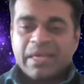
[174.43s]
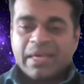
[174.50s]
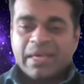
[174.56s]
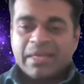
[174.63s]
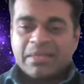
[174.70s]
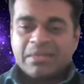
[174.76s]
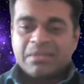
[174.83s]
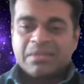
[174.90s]

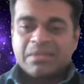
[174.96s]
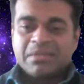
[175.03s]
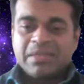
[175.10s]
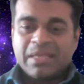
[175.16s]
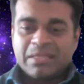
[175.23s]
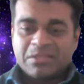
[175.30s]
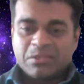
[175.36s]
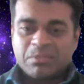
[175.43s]
and
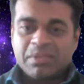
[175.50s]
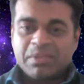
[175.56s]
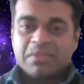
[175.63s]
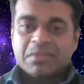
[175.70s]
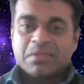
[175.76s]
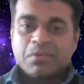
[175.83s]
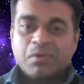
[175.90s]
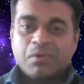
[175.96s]
the
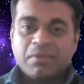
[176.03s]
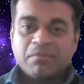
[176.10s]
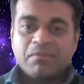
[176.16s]
SOPs are not